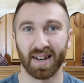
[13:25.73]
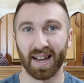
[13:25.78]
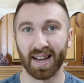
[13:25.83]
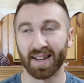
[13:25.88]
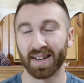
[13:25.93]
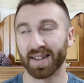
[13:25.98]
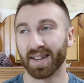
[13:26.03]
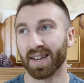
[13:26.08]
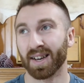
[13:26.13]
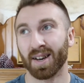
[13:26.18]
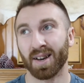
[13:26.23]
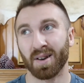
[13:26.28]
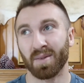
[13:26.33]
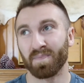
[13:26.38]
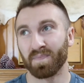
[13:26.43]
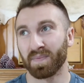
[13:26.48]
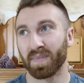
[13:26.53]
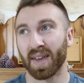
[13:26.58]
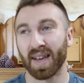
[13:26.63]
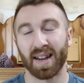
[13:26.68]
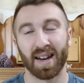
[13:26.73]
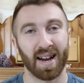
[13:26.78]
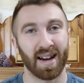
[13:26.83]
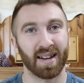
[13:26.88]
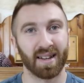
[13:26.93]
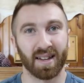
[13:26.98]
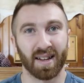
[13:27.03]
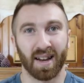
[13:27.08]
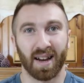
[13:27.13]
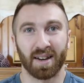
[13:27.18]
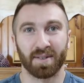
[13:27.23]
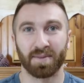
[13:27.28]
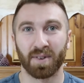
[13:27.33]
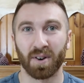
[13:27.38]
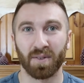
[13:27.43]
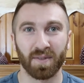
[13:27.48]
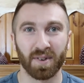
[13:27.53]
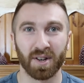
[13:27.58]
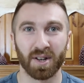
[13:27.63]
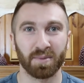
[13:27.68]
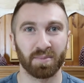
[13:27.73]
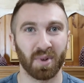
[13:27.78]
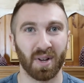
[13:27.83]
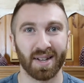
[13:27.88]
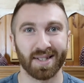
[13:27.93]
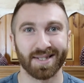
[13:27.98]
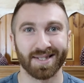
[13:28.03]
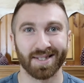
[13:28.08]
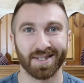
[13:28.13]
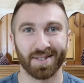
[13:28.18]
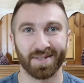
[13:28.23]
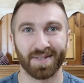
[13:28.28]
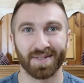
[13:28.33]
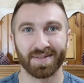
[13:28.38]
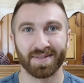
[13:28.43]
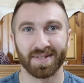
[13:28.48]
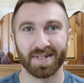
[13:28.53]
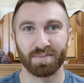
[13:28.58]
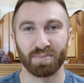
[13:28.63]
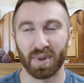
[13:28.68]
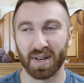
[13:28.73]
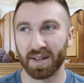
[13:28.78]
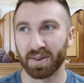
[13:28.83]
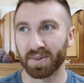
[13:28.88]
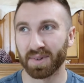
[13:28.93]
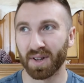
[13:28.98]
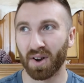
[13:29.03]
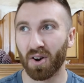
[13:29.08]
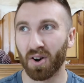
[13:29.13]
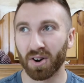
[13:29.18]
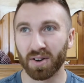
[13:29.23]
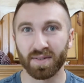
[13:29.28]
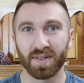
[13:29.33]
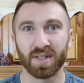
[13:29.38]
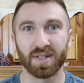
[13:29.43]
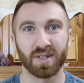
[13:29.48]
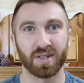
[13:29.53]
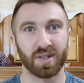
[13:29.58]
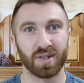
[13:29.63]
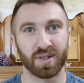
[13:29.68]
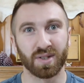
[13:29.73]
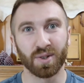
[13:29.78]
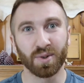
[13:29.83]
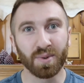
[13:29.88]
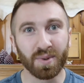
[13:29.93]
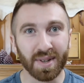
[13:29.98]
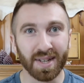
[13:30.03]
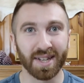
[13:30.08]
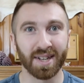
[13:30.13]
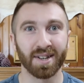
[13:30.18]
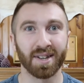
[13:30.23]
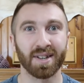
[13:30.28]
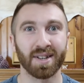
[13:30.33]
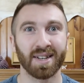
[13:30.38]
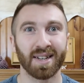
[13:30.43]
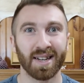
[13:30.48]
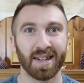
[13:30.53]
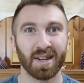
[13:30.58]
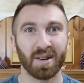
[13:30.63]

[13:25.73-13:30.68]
And man, I felt very blessed to have been able to harvest 2 deer